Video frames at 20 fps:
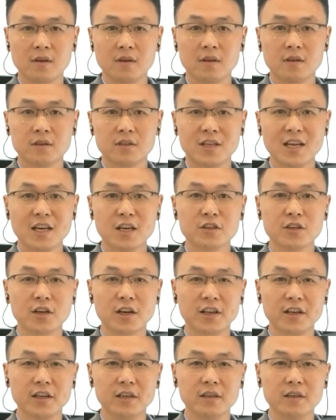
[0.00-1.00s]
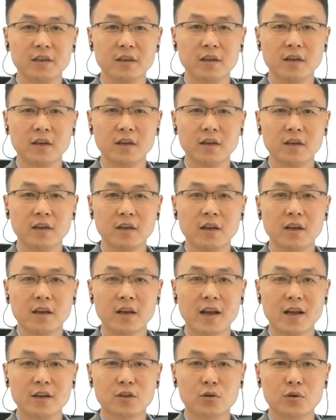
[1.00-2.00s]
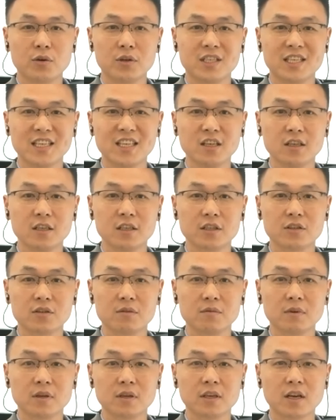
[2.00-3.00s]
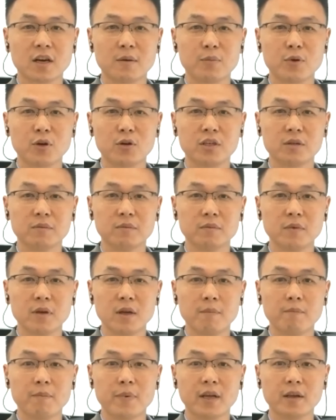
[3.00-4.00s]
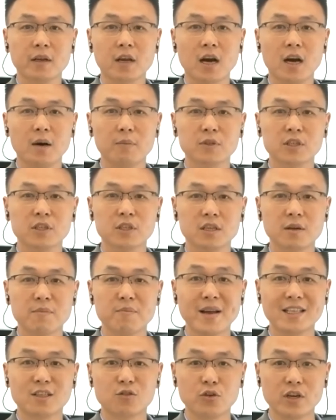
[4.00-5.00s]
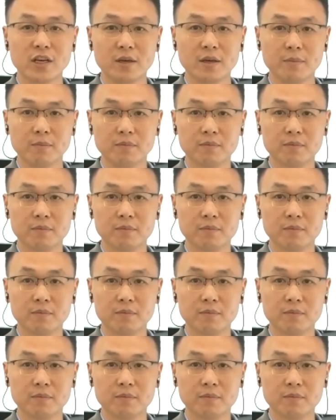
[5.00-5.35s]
Secondly, heterogeneous computing becomes the mainstream.